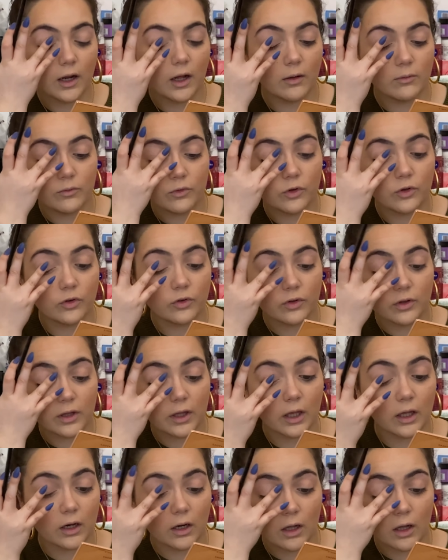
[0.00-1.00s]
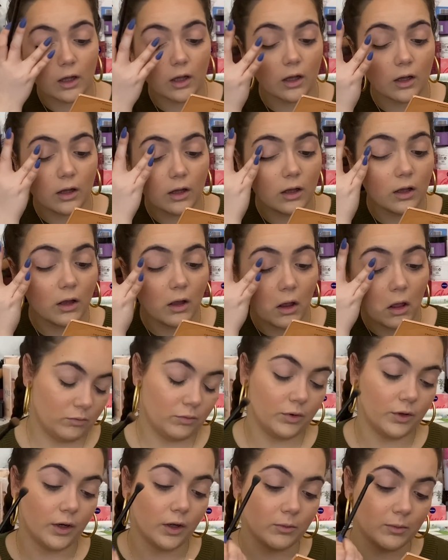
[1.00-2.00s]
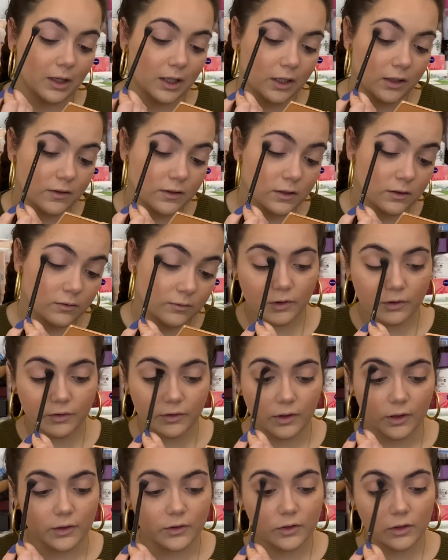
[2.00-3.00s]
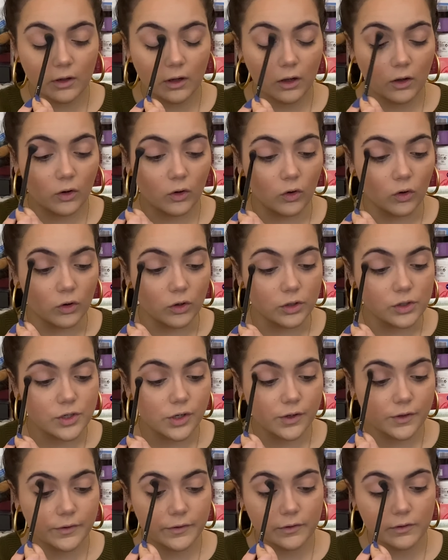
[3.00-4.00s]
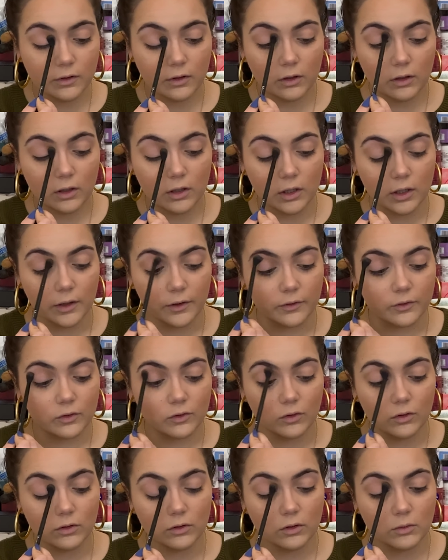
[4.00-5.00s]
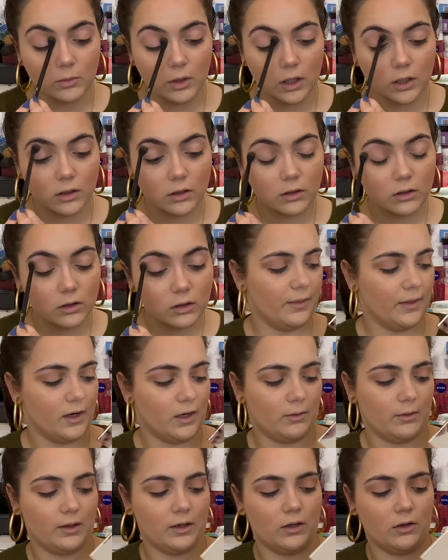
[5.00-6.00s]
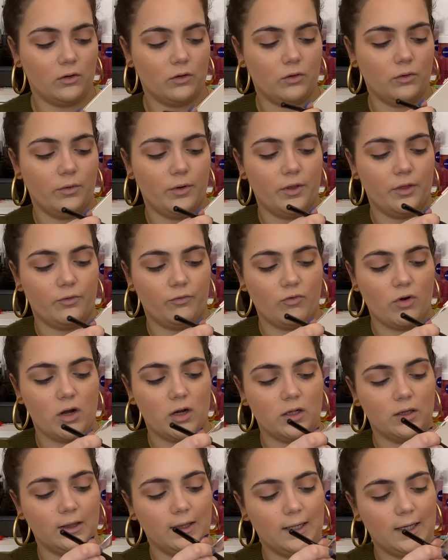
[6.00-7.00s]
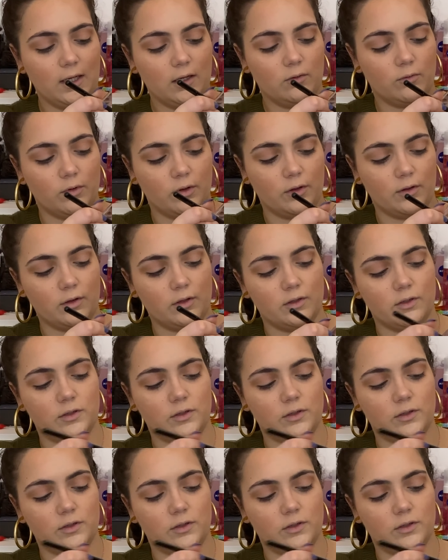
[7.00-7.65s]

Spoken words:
I'm just gonna put it on my crease. Such a gorgeous crease color, man. Then I'm gonna go with Running Late with